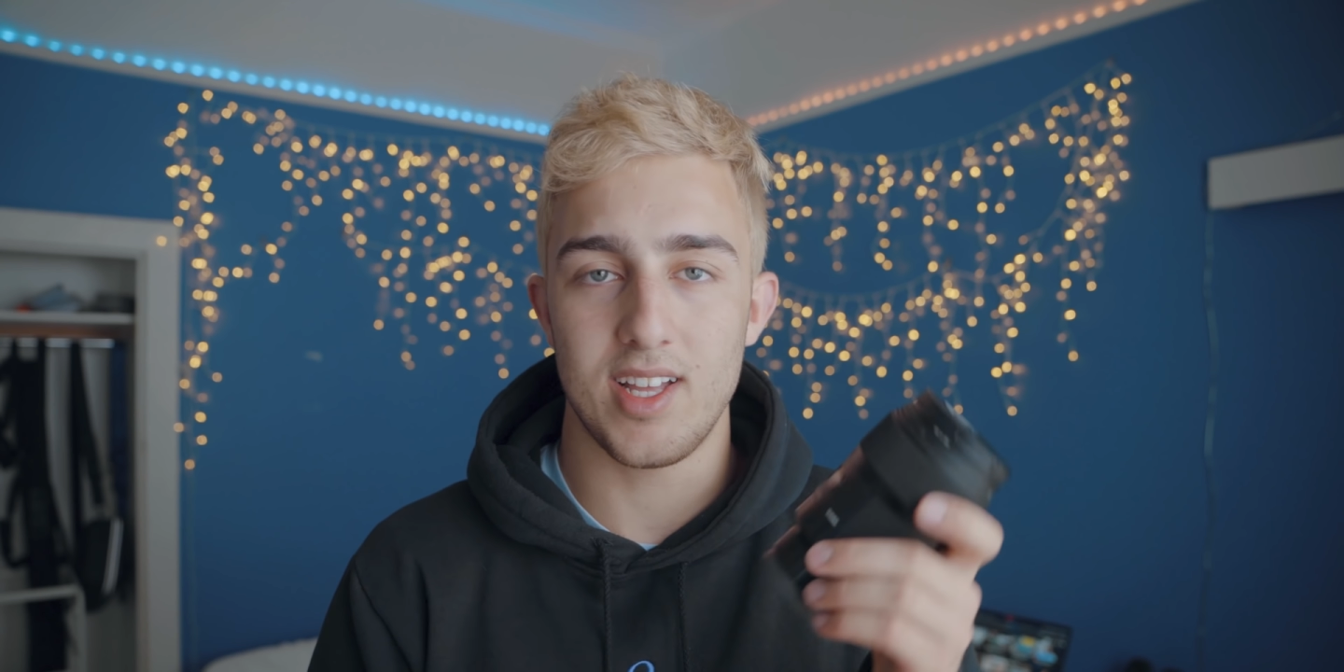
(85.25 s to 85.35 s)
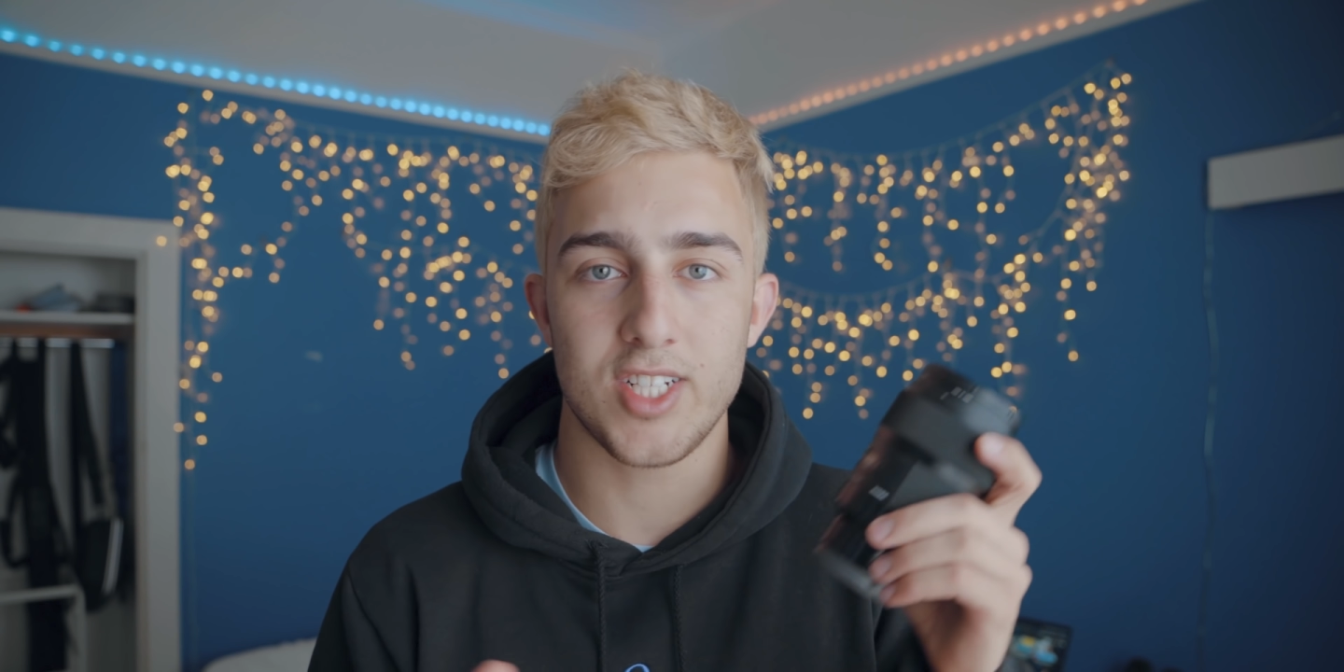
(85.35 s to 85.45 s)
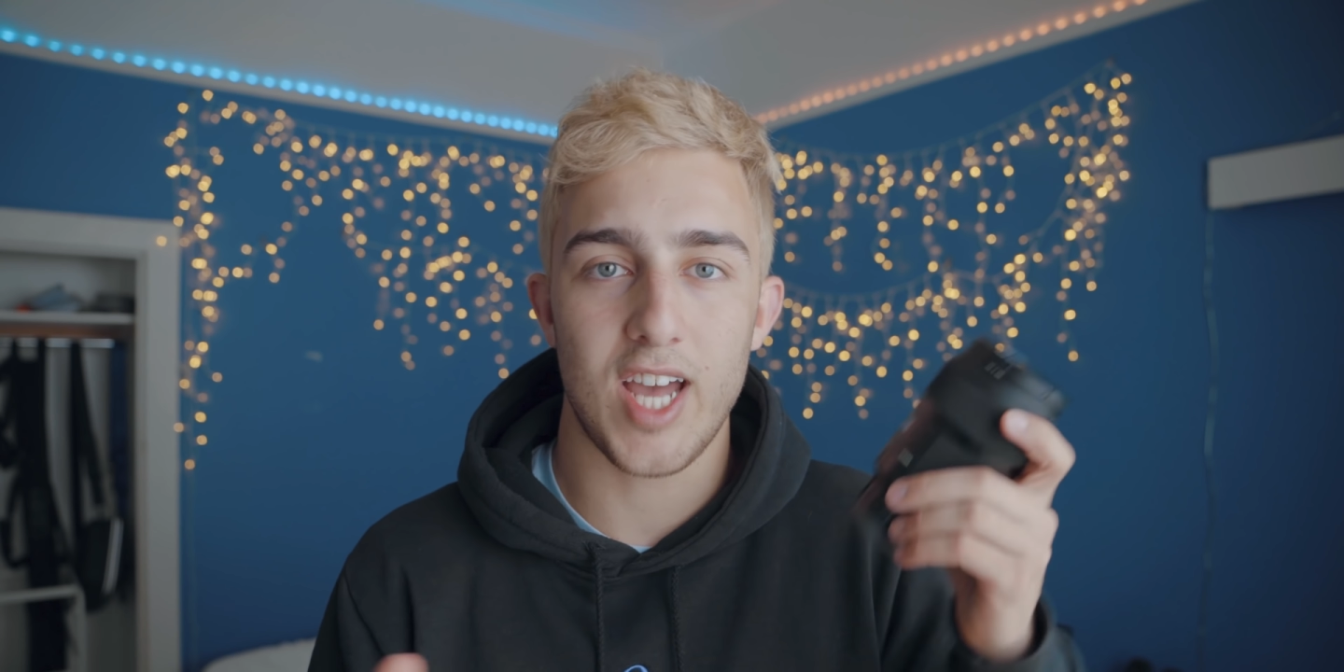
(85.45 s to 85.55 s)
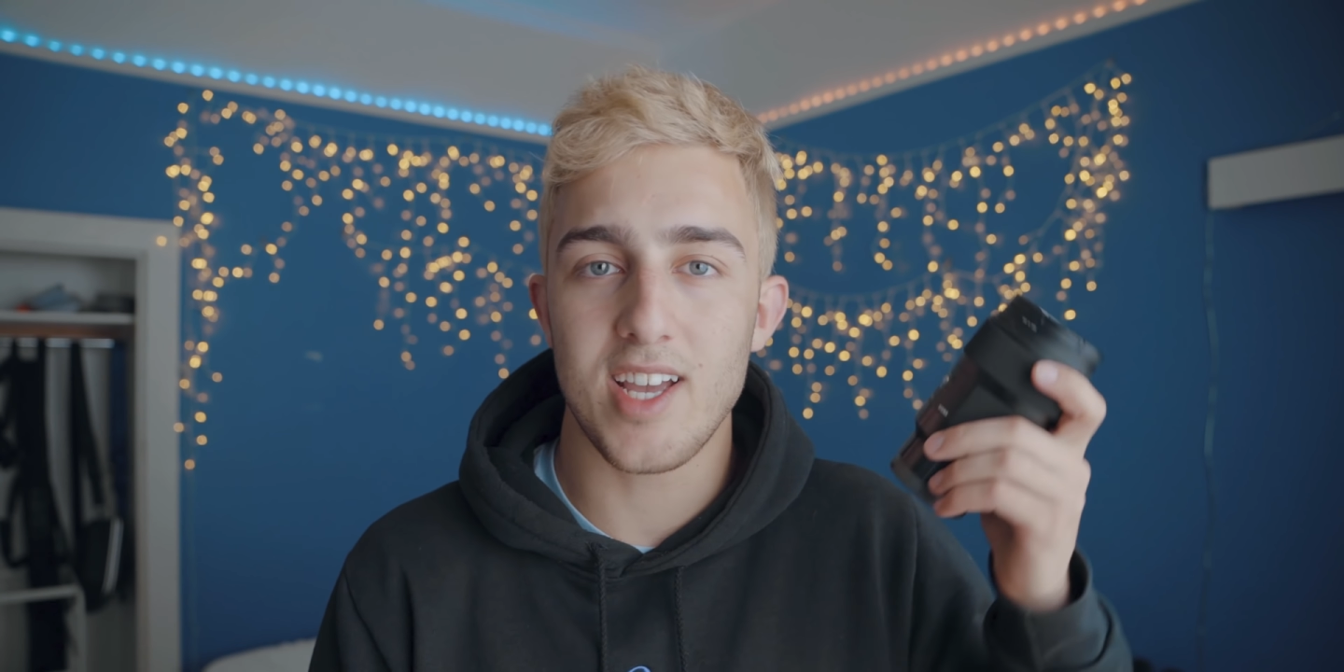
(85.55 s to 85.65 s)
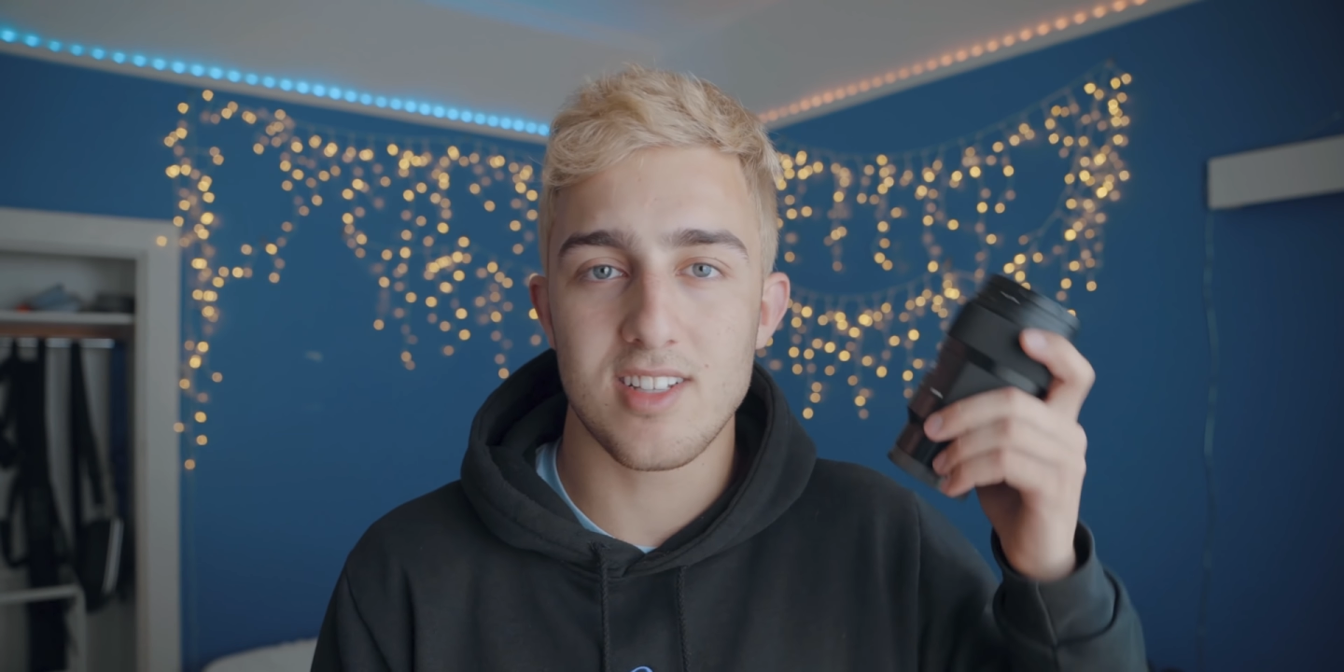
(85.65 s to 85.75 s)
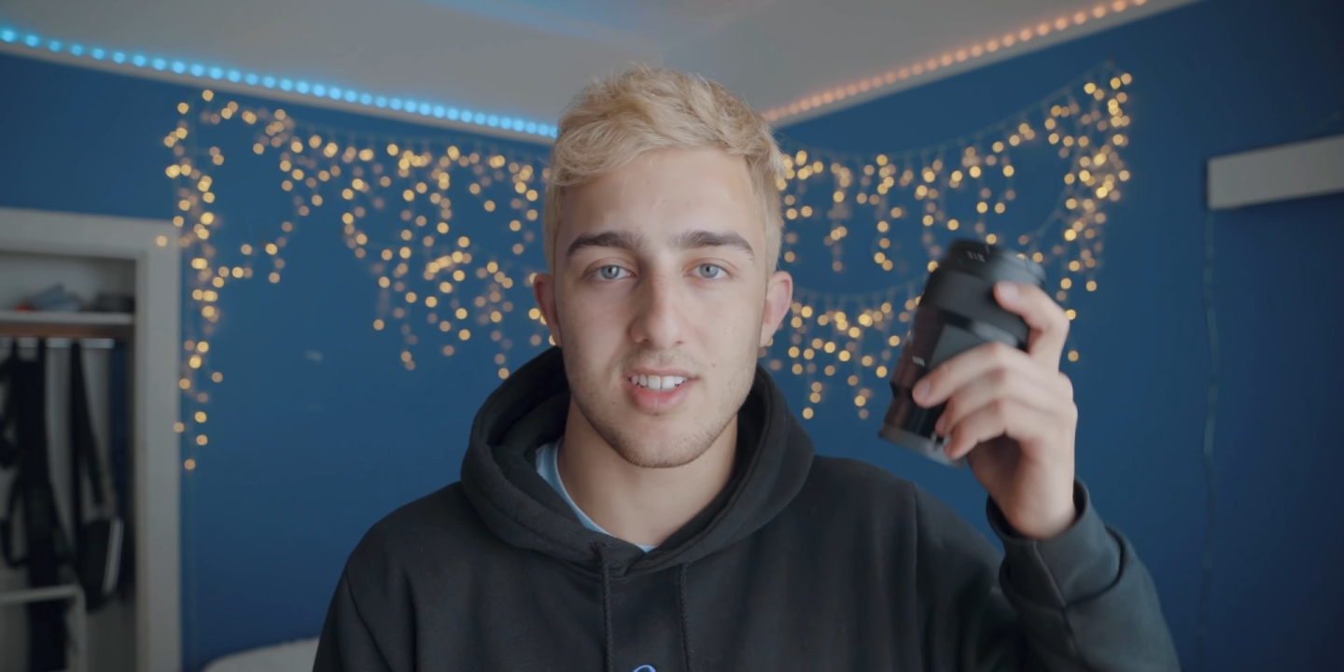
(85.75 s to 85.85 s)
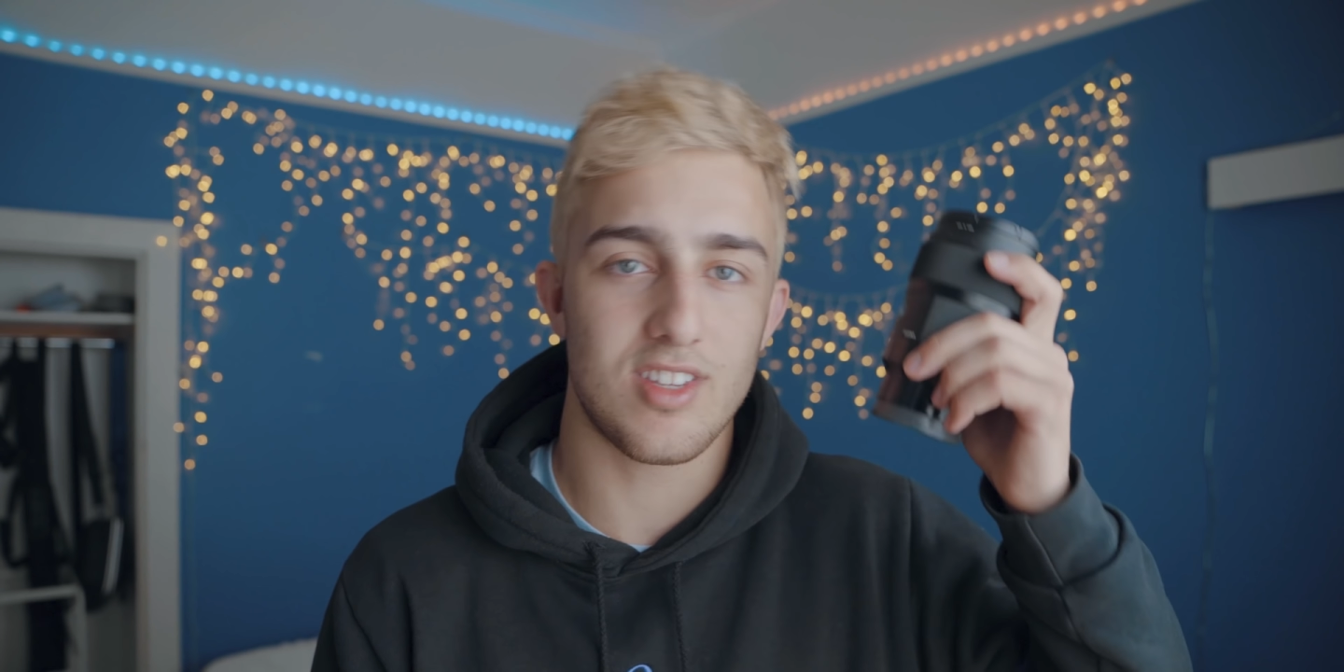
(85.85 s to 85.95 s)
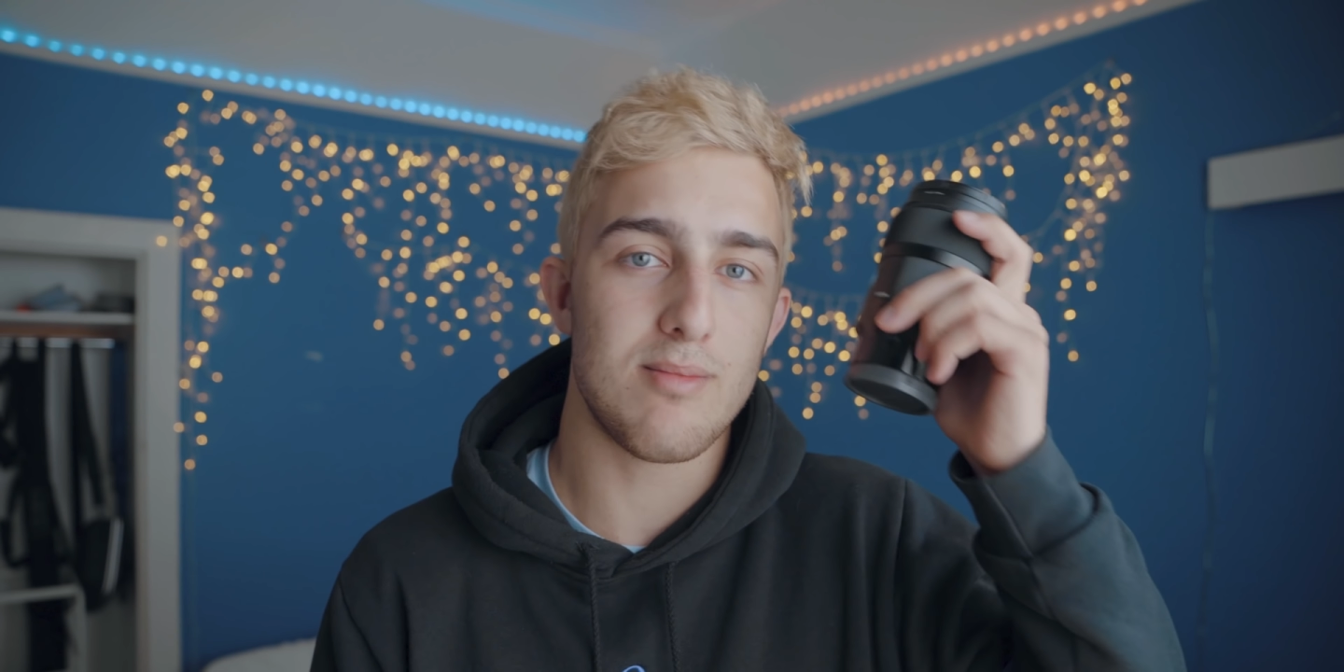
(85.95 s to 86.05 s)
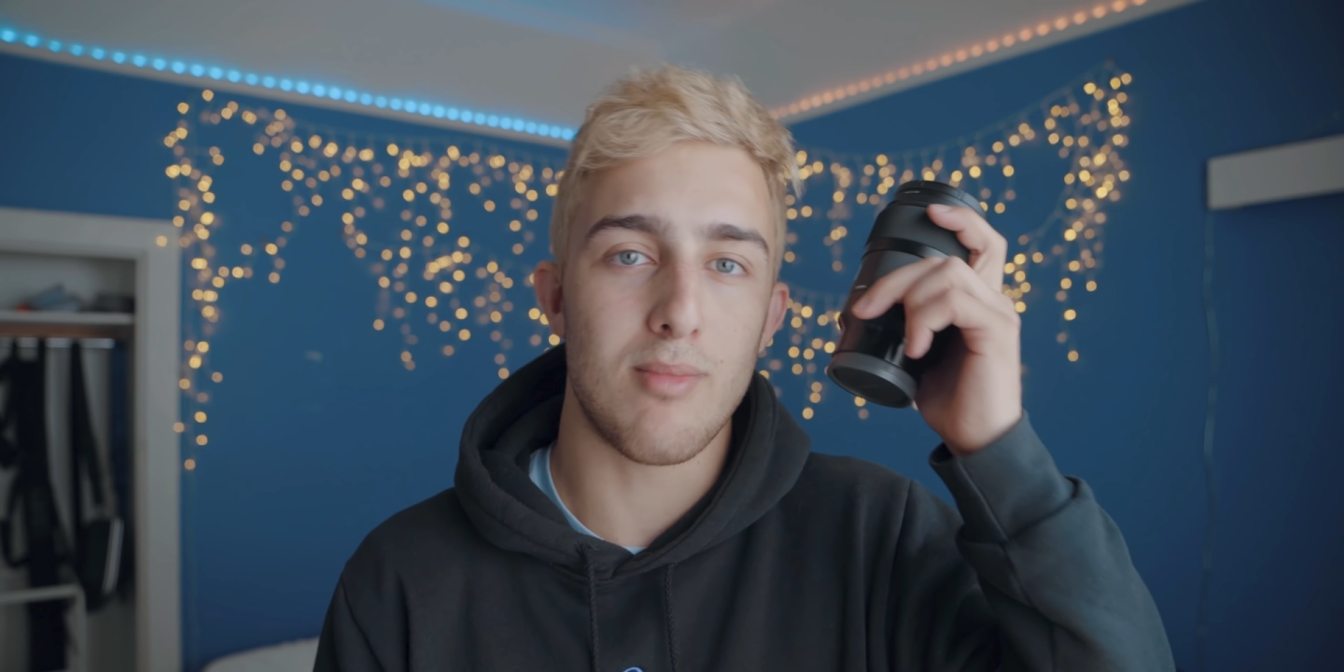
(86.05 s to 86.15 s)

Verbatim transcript: It takes the